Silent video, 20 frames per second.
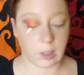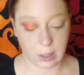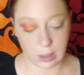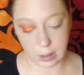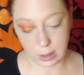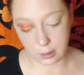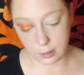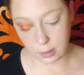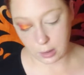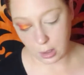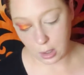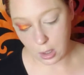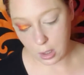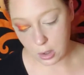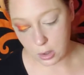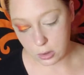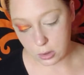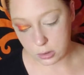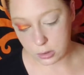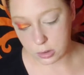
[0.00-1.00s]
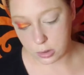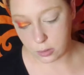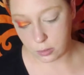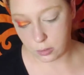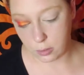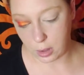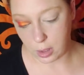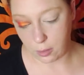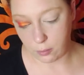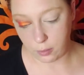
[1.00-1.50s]
Okay, so
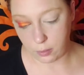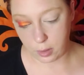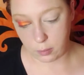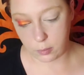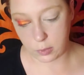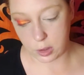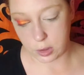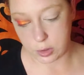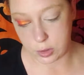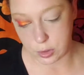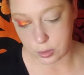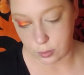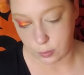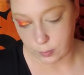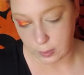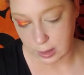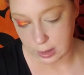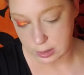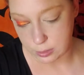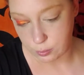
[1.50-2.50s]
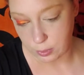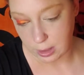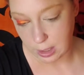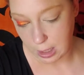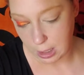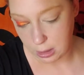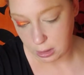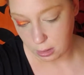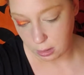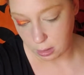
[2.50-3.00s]
now what I'm going to do, because we
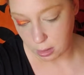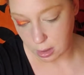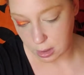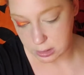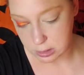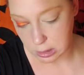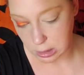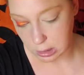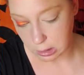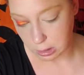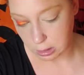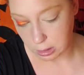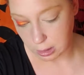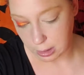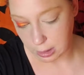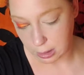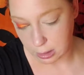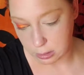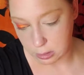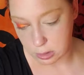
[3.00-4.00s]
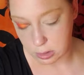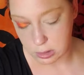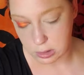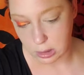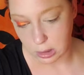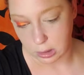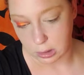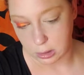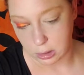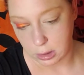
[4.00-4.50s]
kind of lost our line just
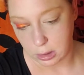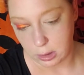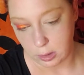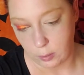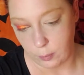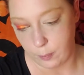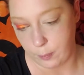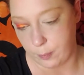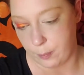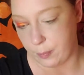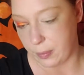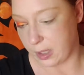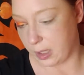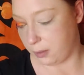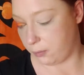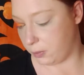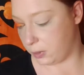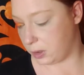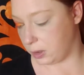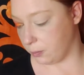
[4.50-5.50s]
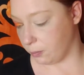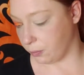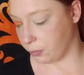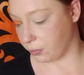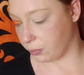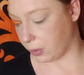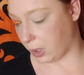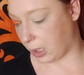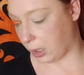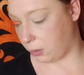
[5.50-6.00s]
a little bit with the
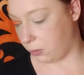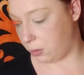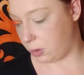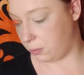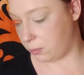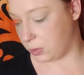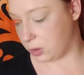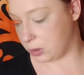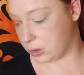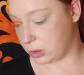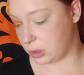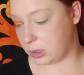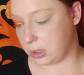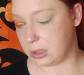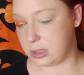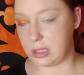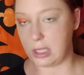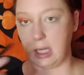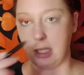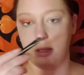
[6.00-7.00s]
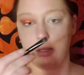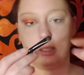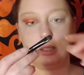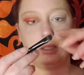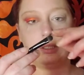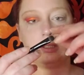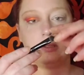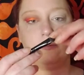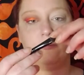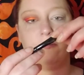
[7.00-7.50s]
brown, I'm just going to take
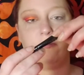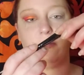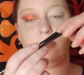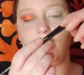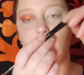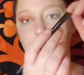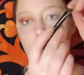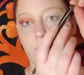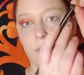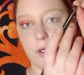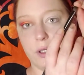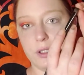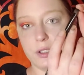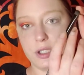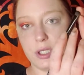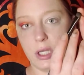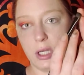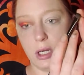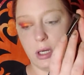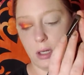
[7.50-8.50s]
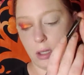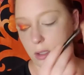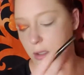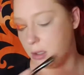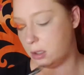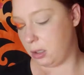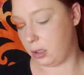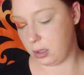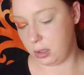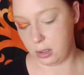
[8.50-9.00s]
this flat brush here.
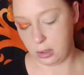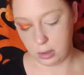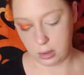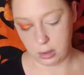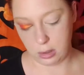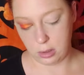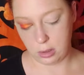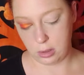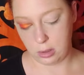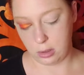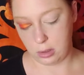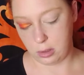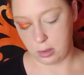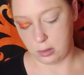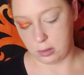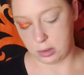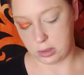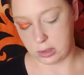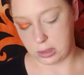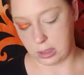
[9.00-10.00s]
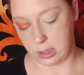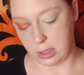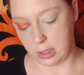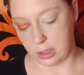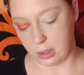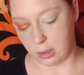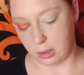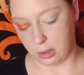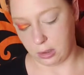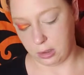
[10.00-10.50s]
I'm just going to
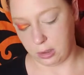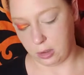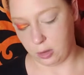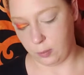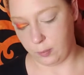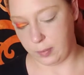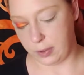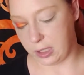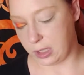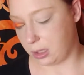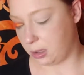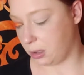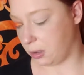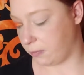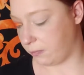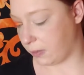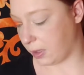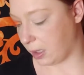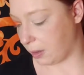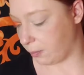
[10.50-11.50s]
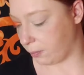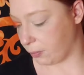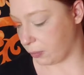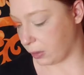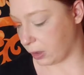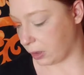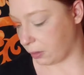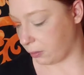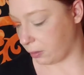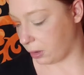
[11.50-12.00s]
get a little bit of that
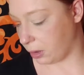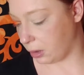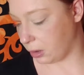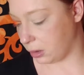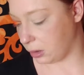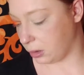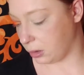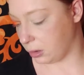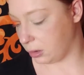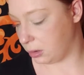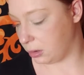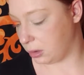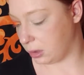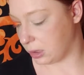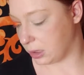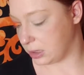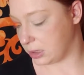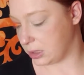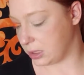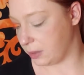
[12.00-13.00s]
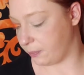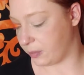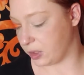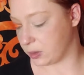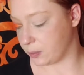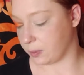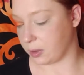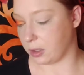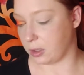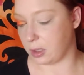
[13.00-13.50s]
brown color, that
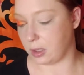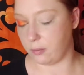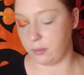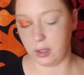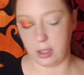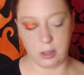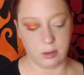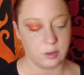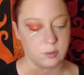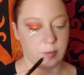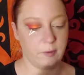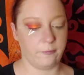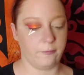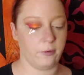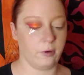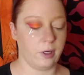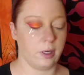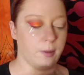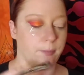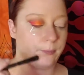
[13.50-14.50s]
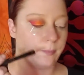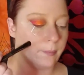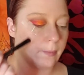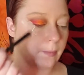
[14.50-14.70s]
deepest brown that we used before.